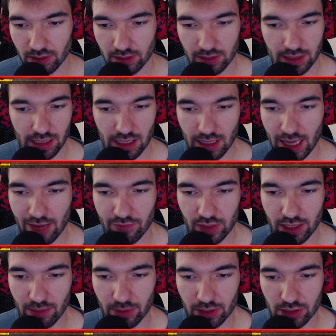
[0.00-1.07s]
deal heavy
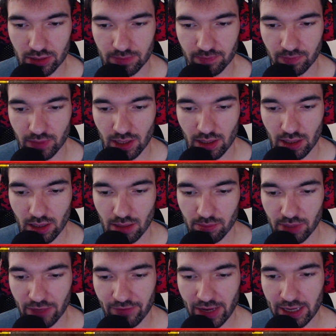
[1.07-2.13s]
damage.
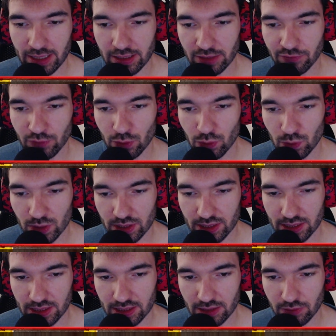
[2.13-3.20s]
Be aware that if you use
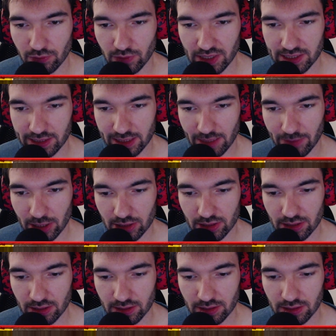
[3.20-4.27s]
this as a damage
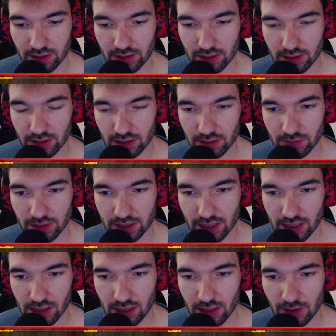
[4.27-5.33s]

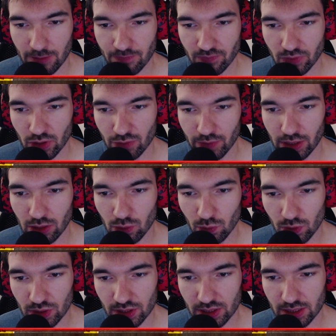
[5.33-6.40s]
skill, you will
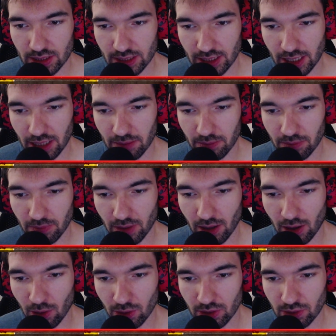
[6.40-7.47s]
lose
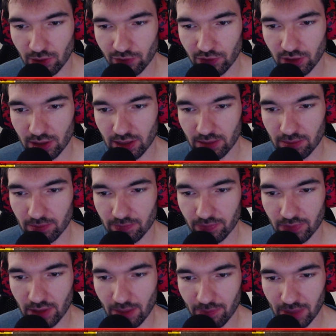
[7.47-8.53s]
out of the
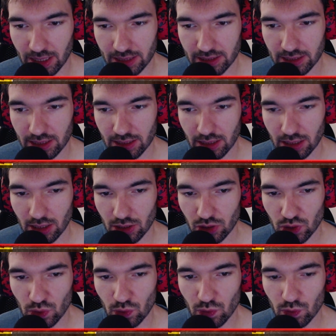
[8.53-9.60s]
ability
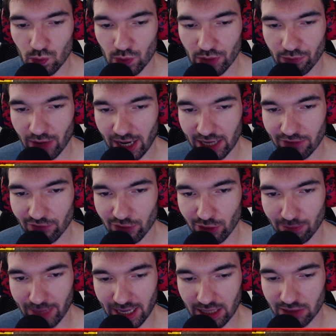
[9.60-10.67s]
to revive your
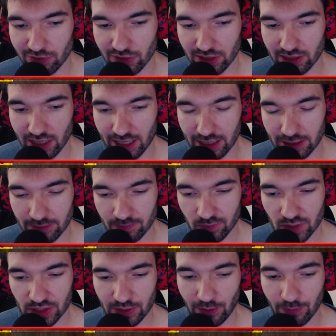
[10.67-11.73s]
mech if it died.
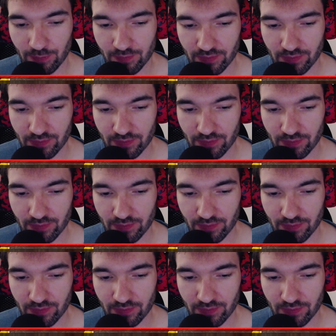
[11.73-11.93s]
So